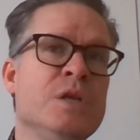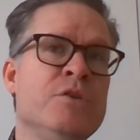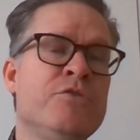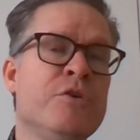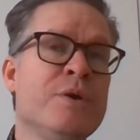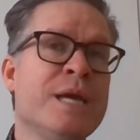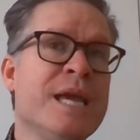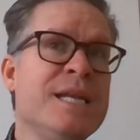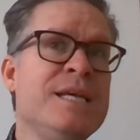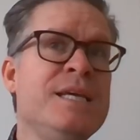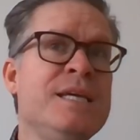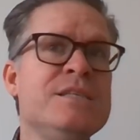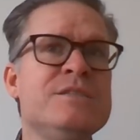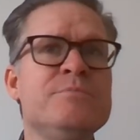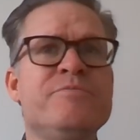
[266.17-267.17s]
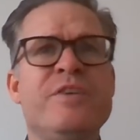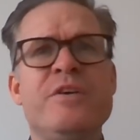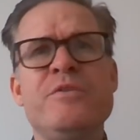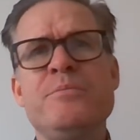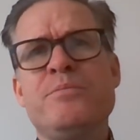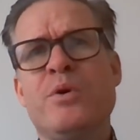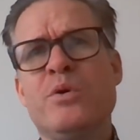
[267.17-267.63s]
So again, here it's
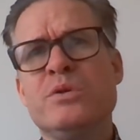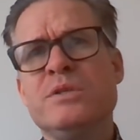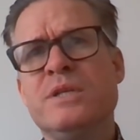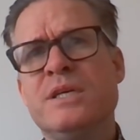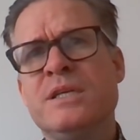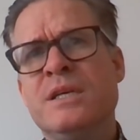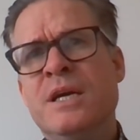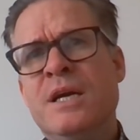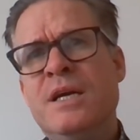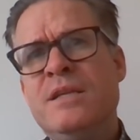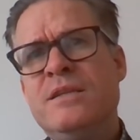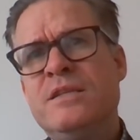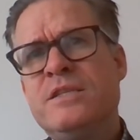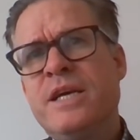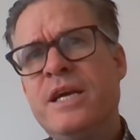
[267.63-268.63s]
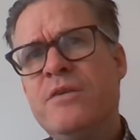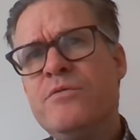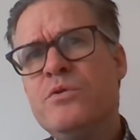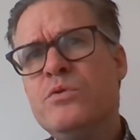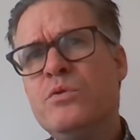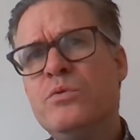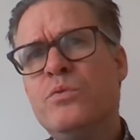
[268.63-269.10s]
very important that the Taylor
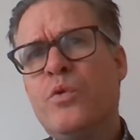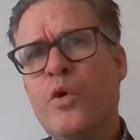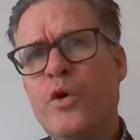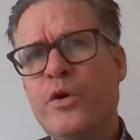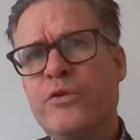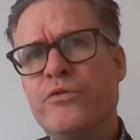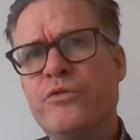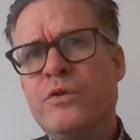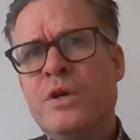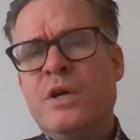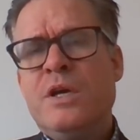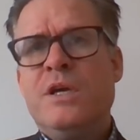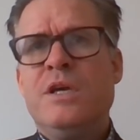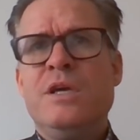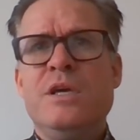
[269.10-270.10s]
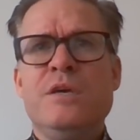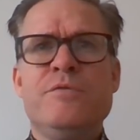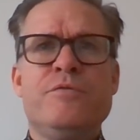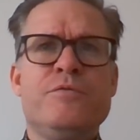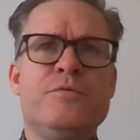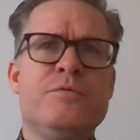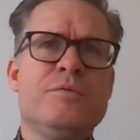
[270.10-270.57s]
rule works
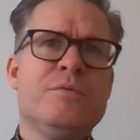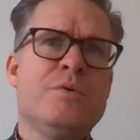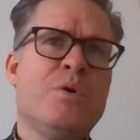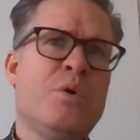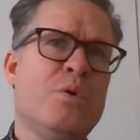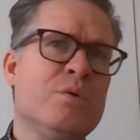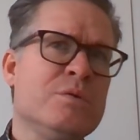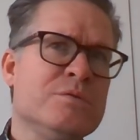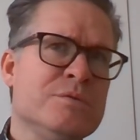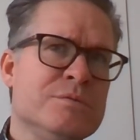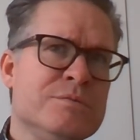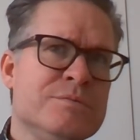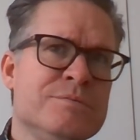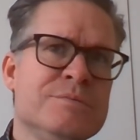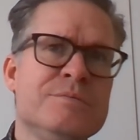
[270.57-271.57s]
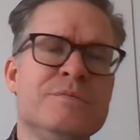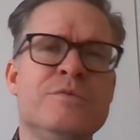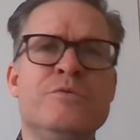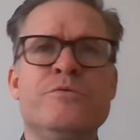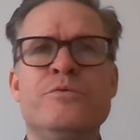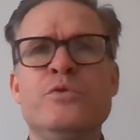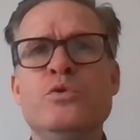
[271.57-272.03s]
or
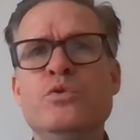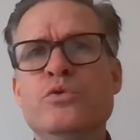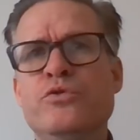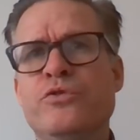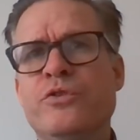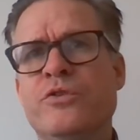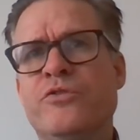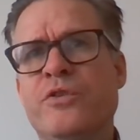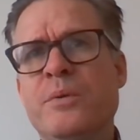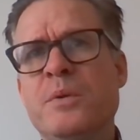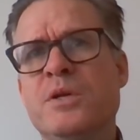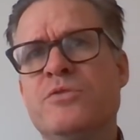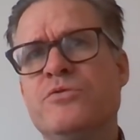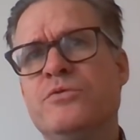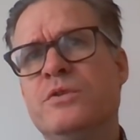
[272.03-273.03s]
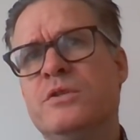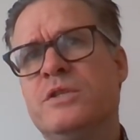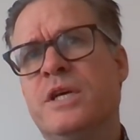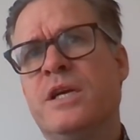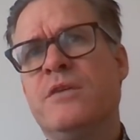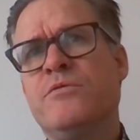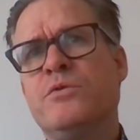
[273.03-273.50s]
rules similar to the
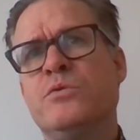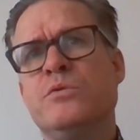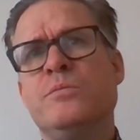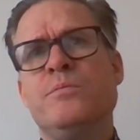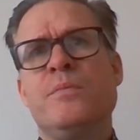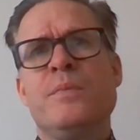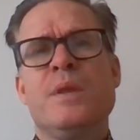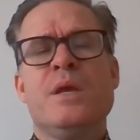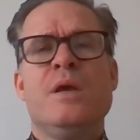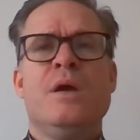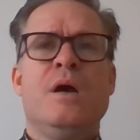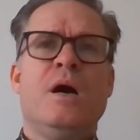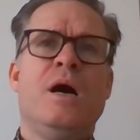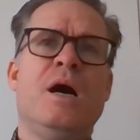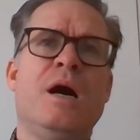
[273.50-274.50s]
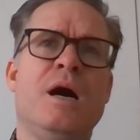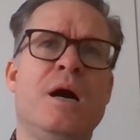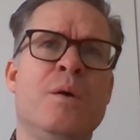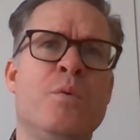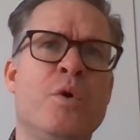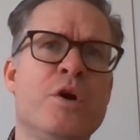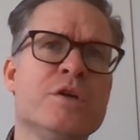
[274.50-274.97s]
Taylor rule
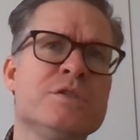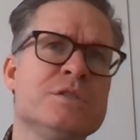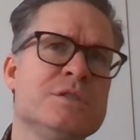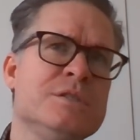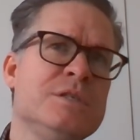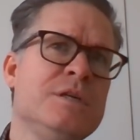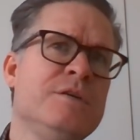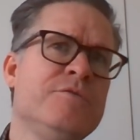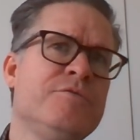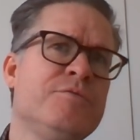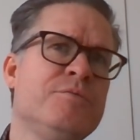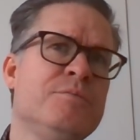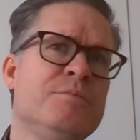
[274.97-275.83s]
works if